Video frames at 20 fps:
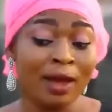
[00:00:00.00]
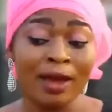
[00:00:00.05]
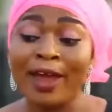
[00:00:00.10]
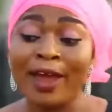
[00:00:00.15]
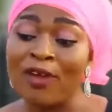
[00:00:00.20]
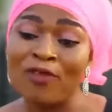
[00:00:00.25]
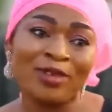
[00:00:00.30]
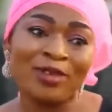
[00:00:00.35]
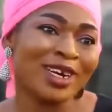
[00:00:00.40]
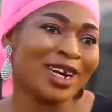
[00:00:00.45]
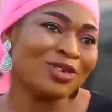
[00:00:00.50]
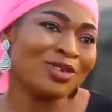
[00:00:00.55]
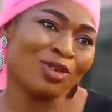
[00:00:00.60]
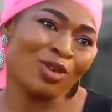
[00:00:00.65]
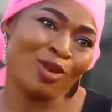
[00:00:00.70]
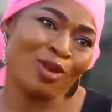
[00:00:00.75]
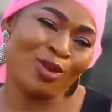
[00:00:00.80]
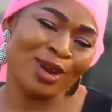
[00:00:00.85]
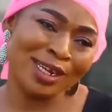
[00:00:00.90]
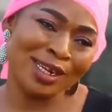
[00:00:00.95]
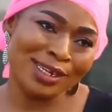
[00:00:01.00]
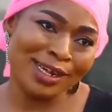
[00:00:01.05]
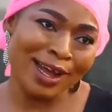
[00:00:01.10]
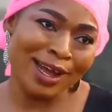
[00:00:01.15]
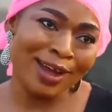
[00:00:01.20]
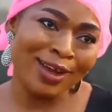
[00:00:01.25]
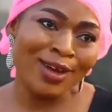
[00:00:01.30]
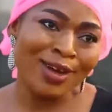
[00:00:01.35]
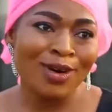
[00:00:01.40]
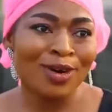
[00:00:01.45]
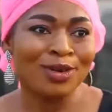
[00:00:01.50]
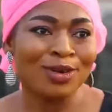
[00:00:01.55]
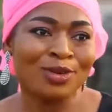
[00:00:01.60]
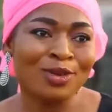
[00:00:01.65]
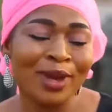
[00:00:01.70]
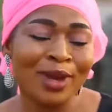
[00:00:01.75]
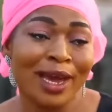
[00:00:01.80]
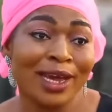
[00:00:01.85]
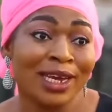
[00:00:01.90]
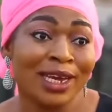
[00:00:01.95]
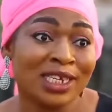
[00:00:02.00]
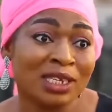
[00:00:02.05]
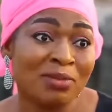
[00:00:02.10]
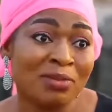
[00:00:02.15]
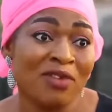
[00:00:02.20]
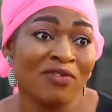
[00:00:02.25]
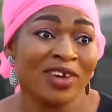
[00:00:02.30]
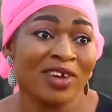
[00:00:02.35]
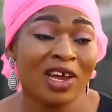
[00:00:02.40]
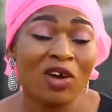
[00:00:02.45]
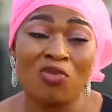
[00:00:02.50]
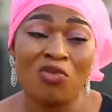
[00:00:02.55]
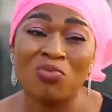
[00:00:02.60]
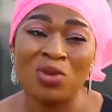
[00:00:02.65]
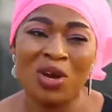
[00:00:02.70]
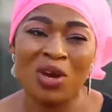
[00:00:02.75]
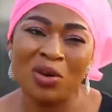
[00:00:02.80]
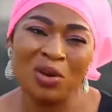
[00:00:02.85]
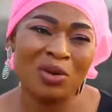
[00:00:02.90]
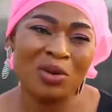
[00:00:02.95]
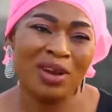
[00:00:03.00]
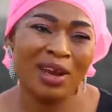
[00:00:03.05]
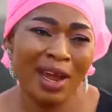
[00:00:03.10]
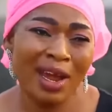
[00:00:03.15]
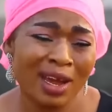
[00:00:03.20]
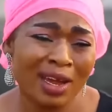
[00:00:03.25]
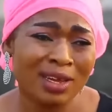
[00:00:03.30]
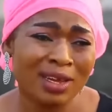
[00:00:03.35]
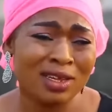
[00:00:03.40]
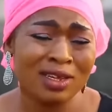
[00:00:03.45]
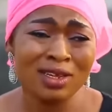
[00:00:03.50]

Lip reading: If you try to correct her or do anything, my father will be on your neck.